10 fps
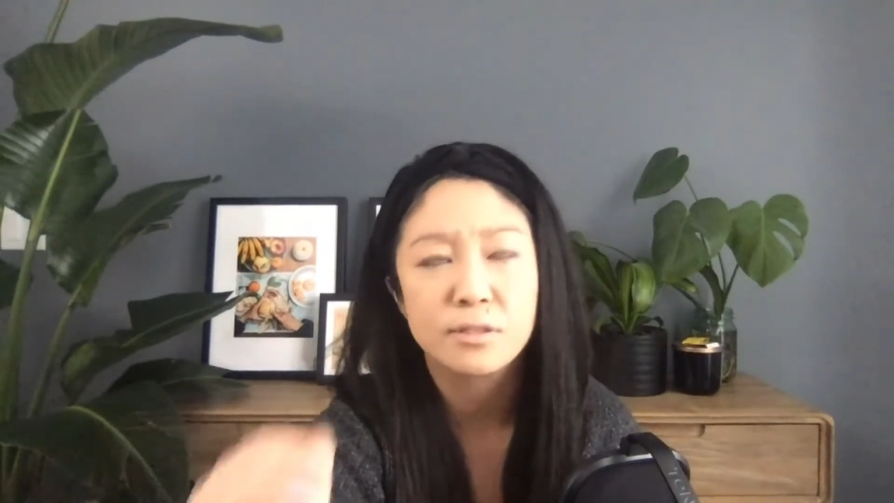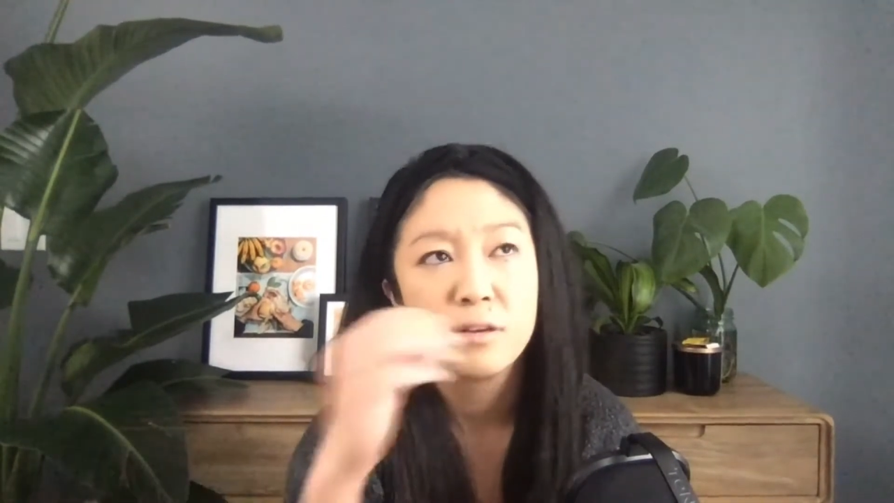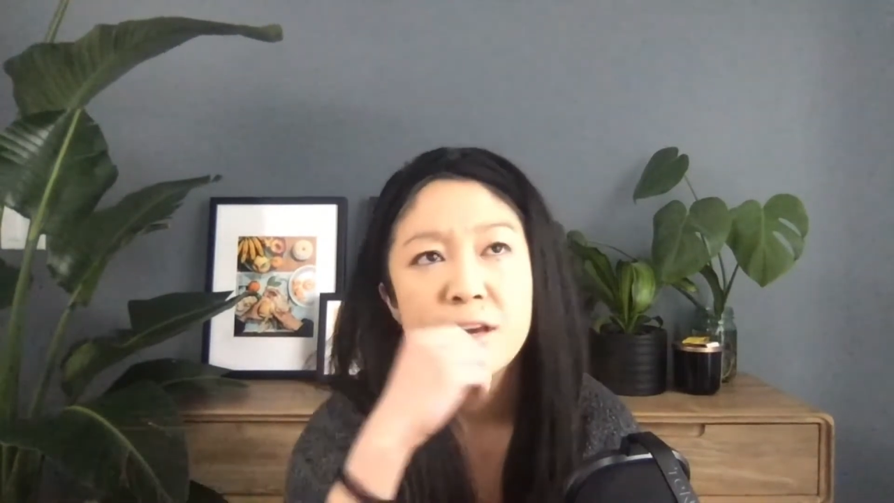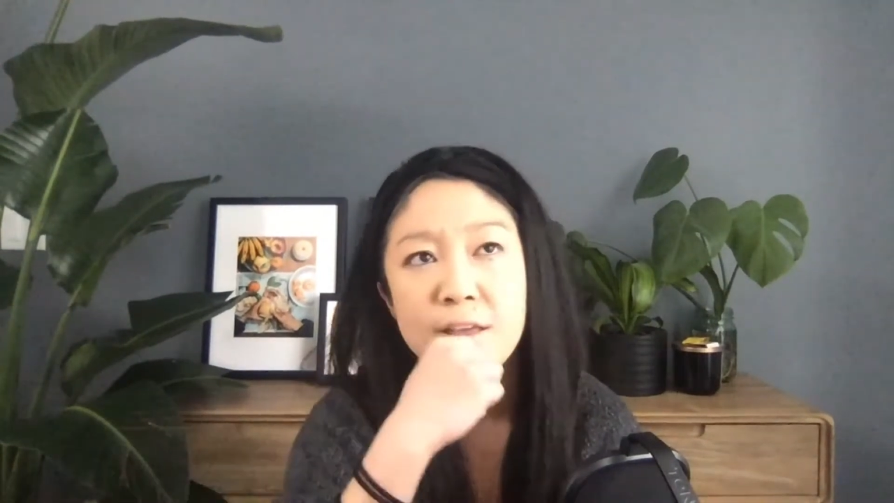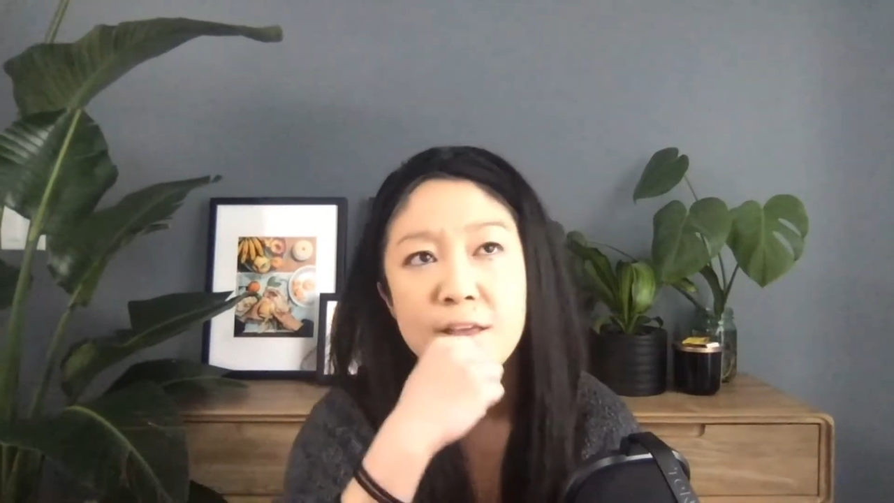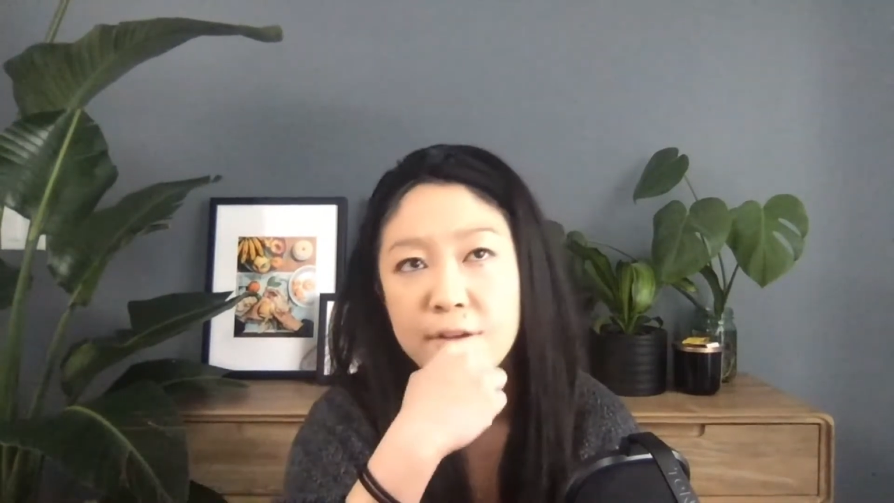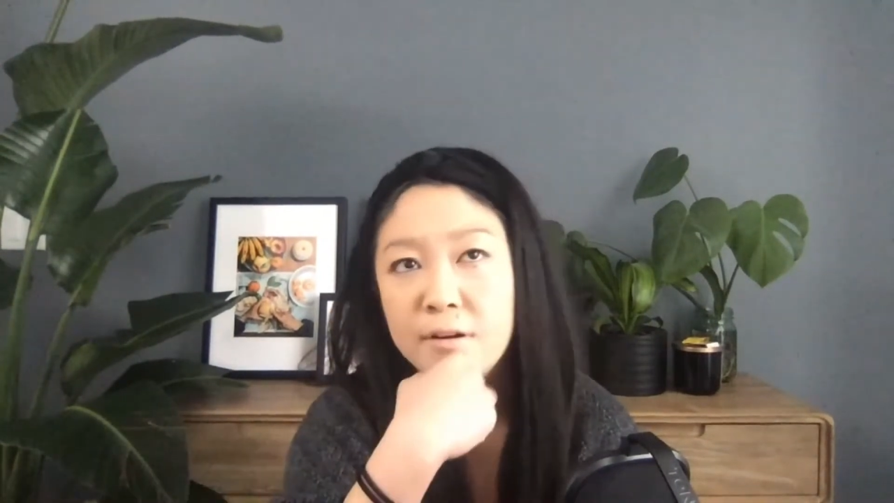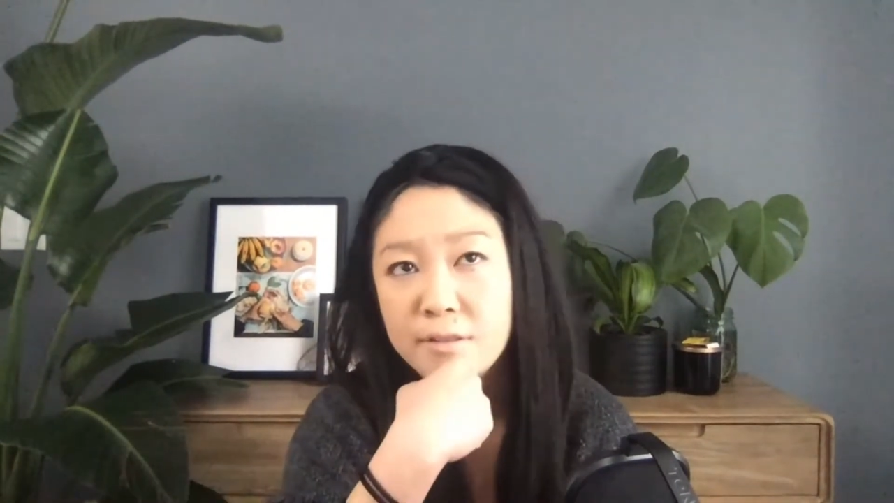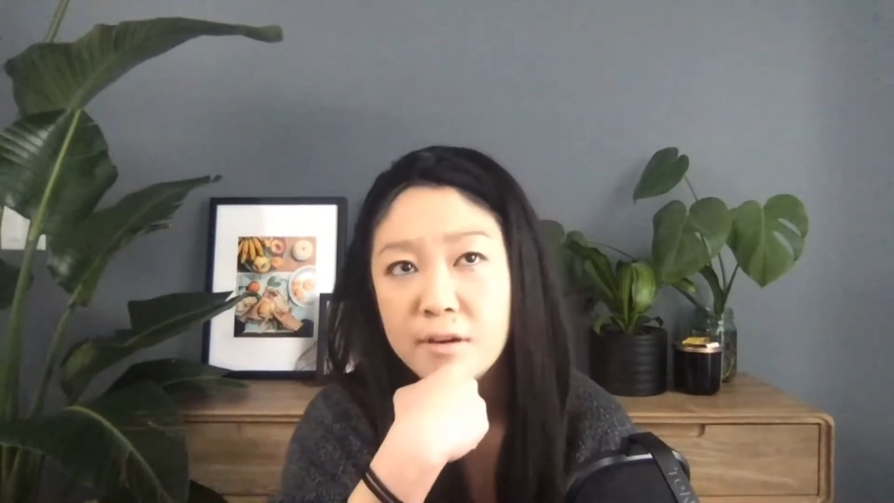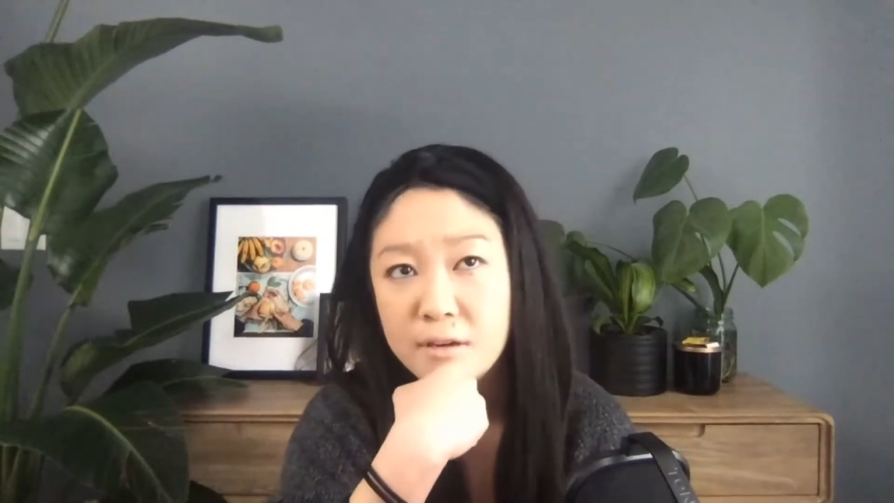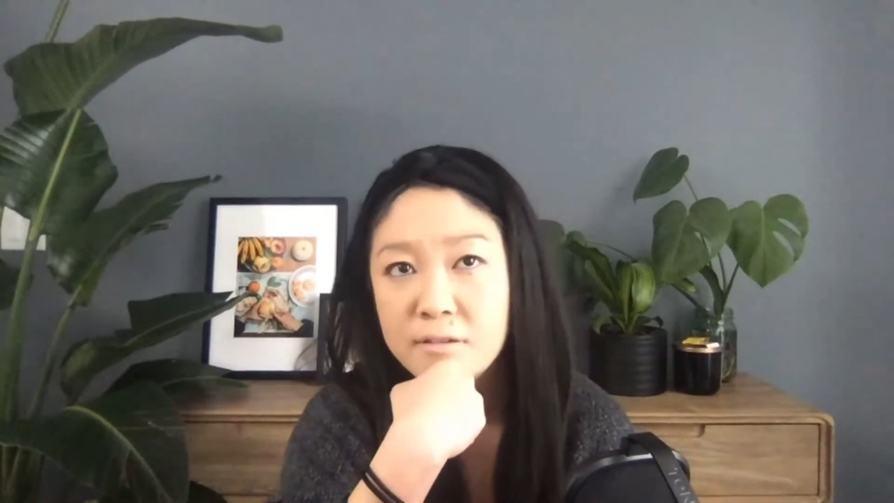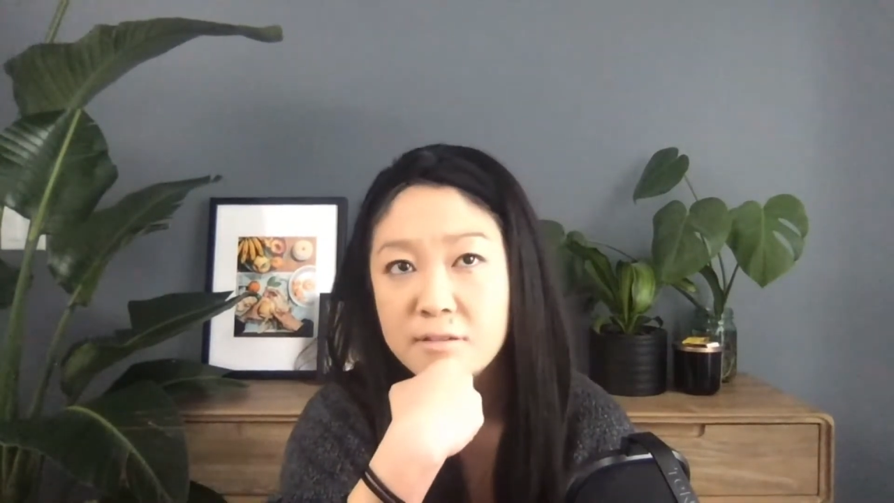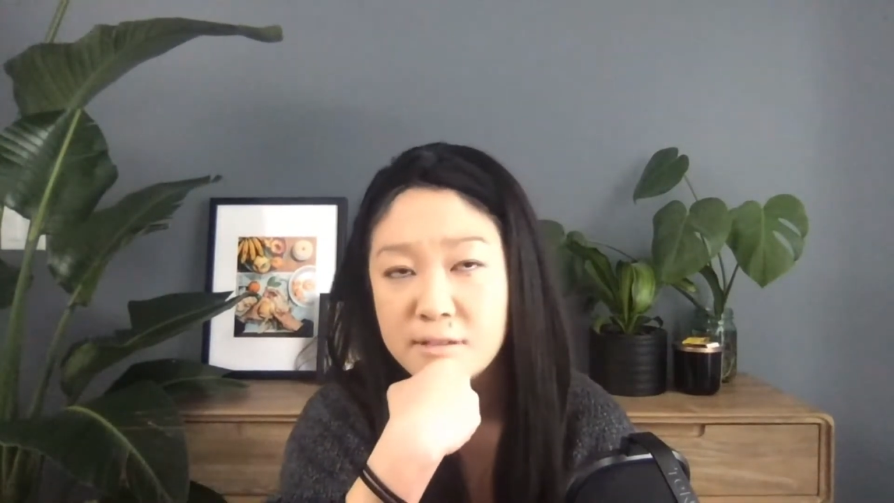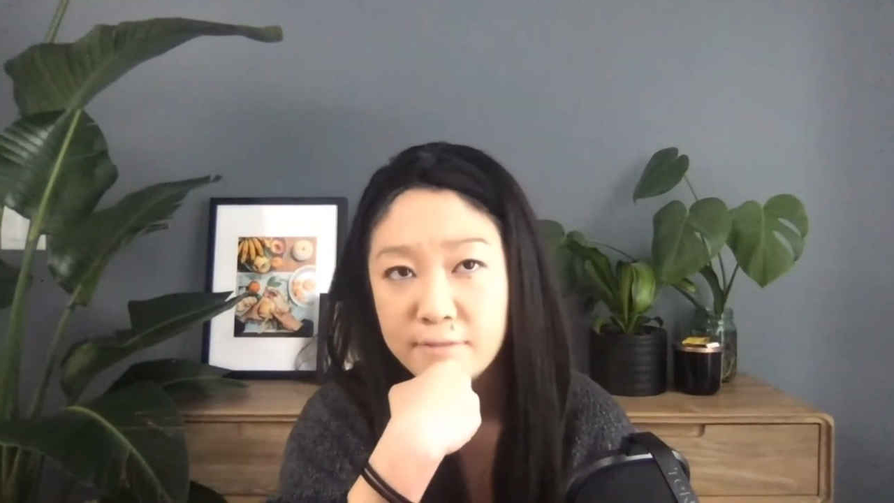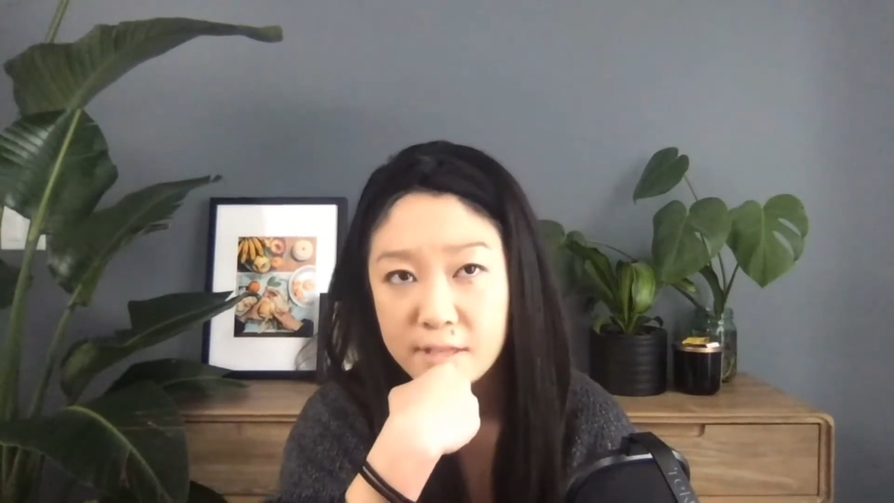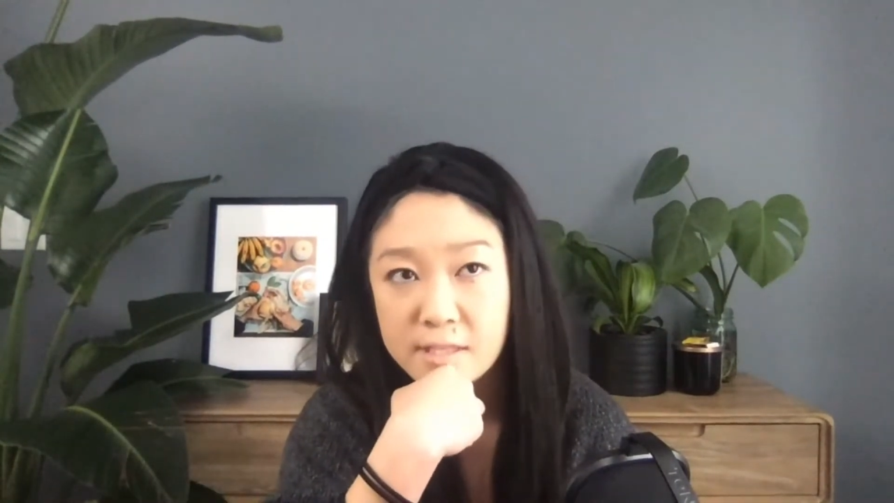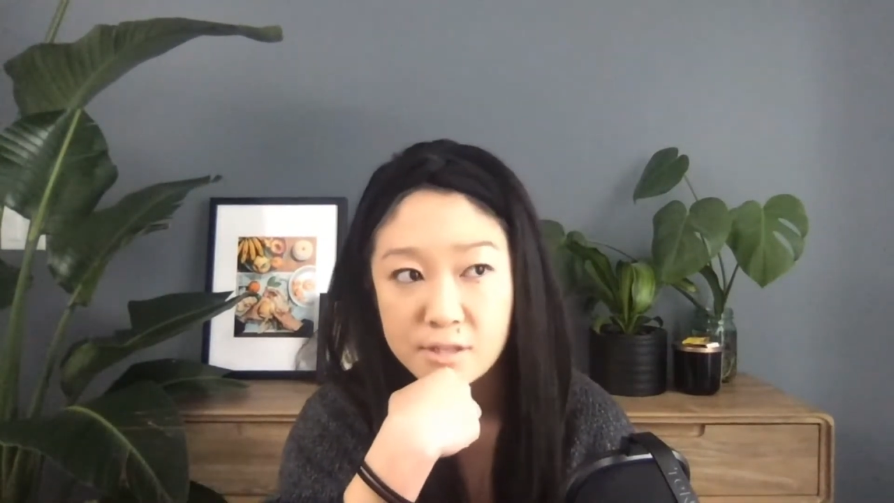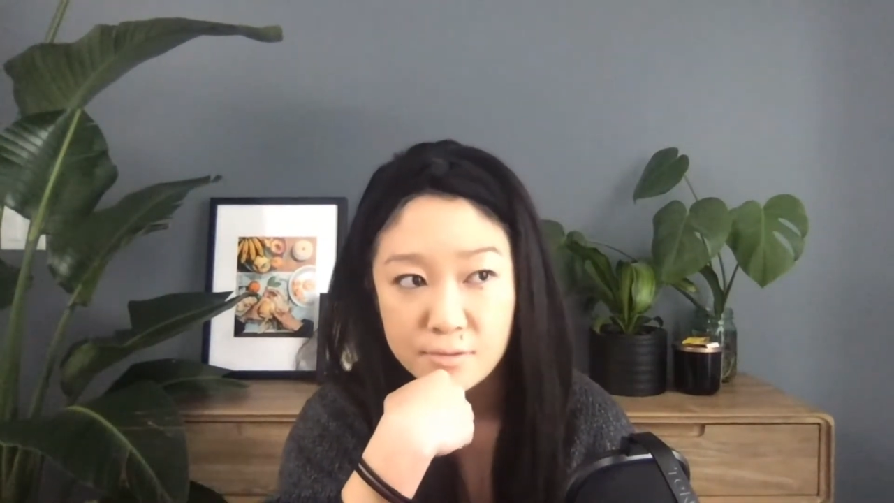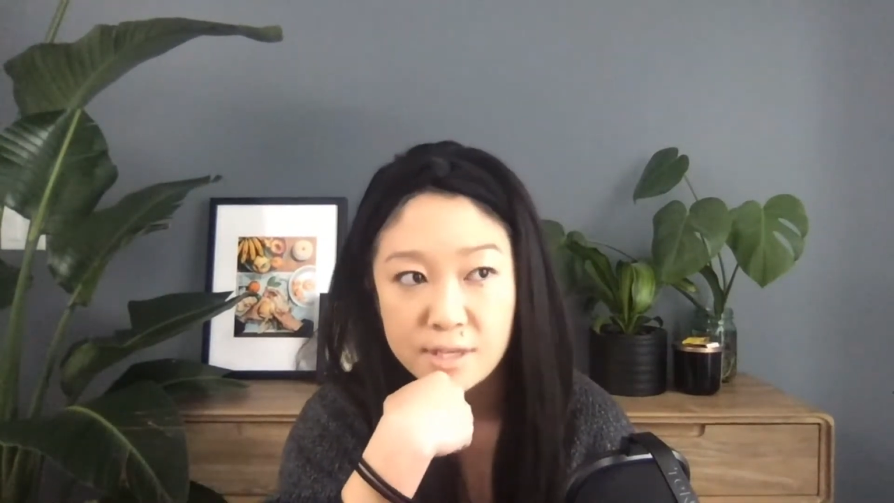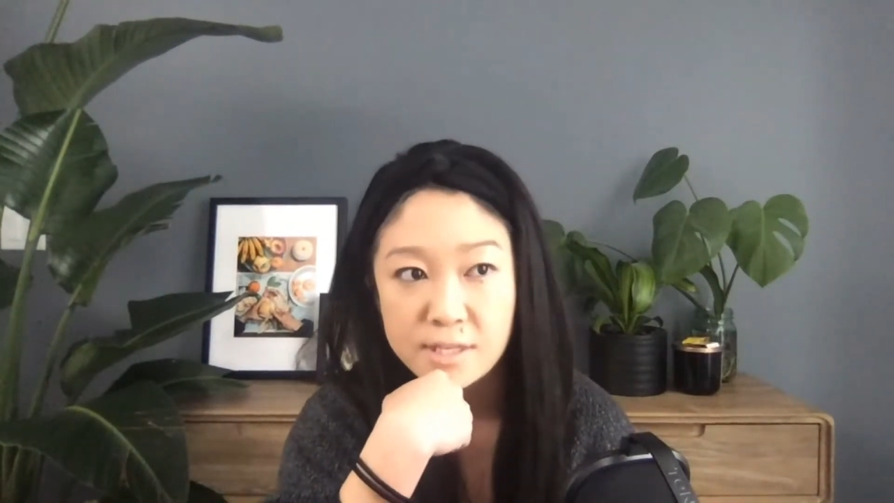So there, there are definitely
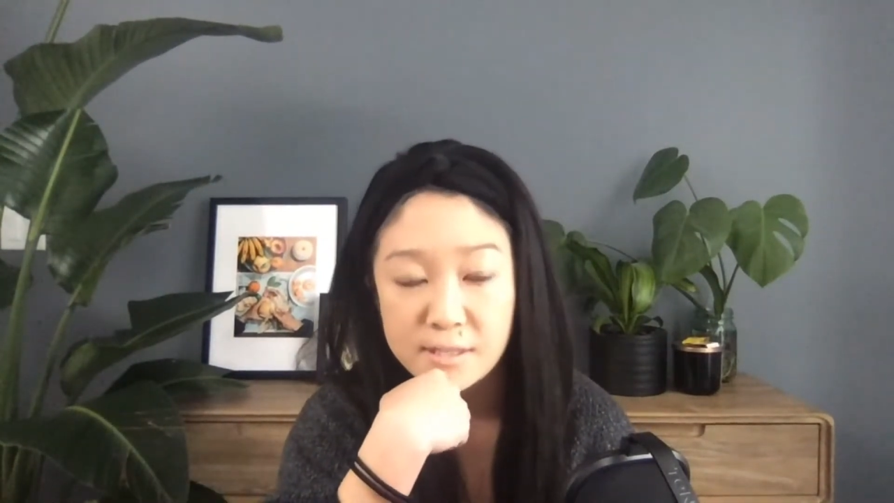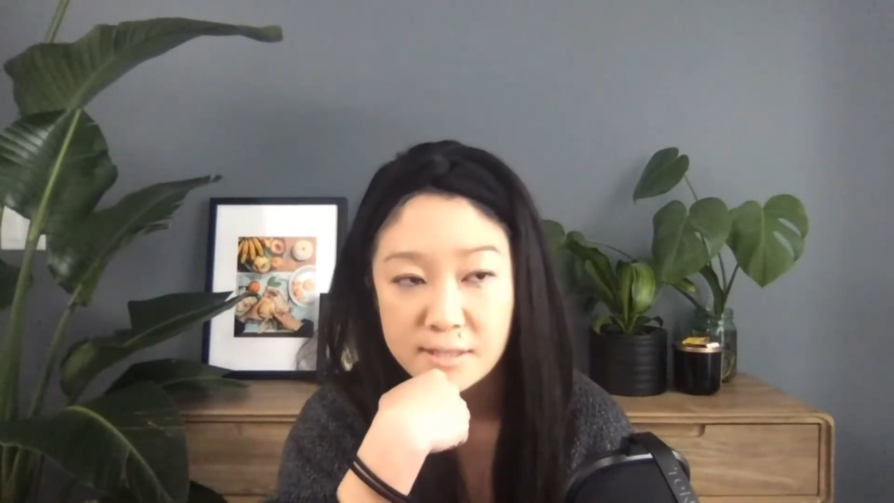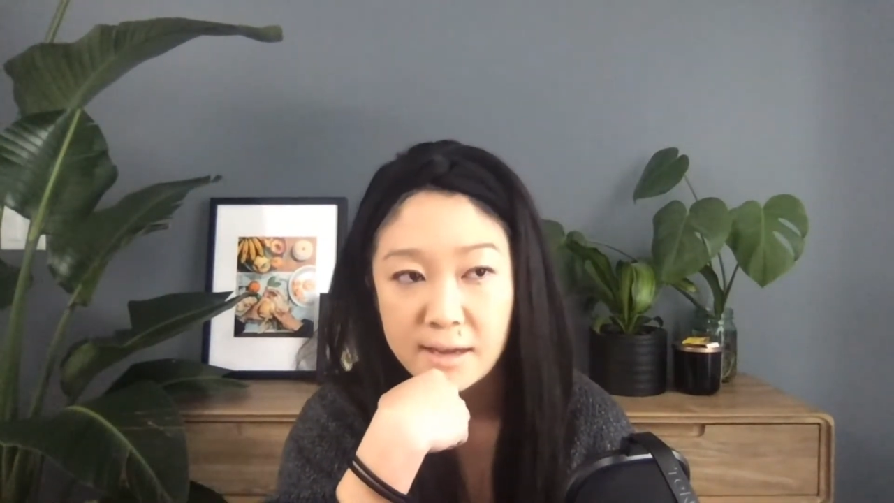situations